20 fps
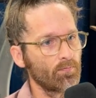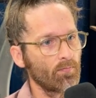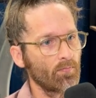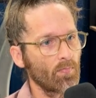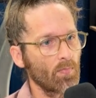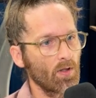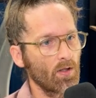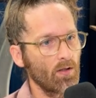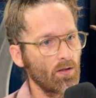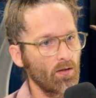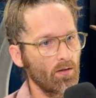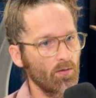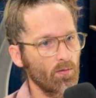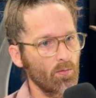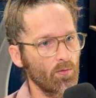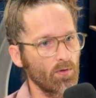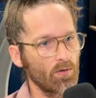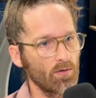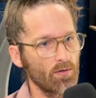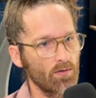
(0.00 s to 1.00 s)
In other
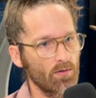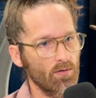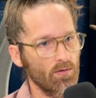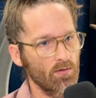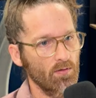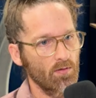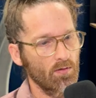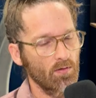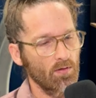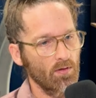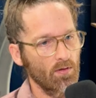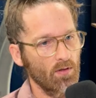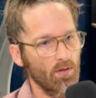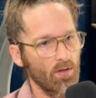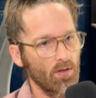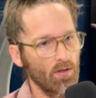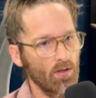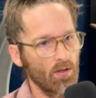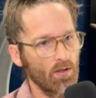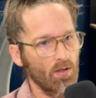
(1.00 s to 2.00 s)
words,
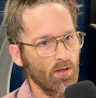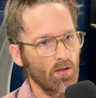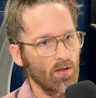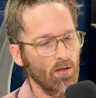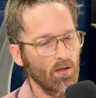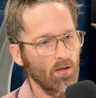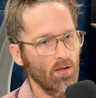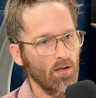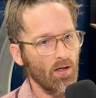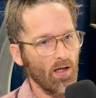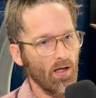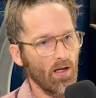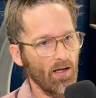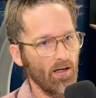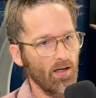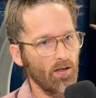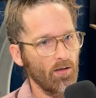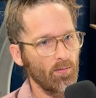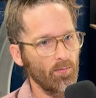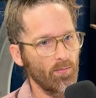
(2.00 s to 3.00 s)

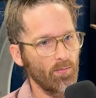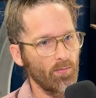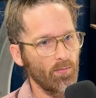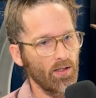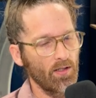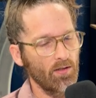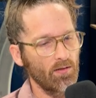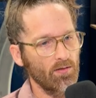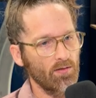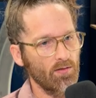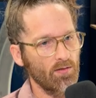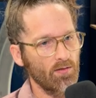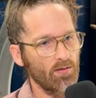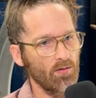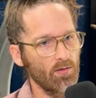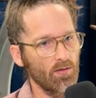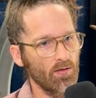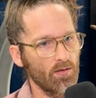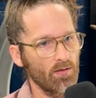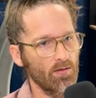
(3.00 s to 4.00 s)
how might
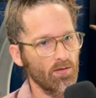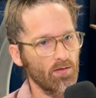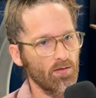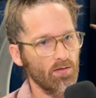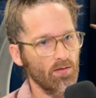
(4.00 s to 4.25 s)
students